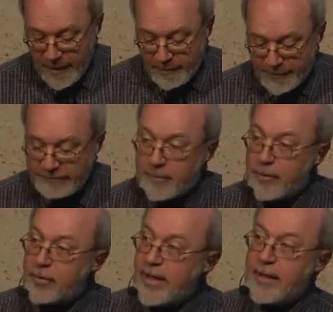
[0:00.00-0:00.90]
But from
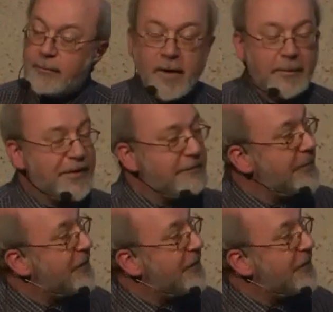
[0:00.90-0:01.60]
looking at mummies, from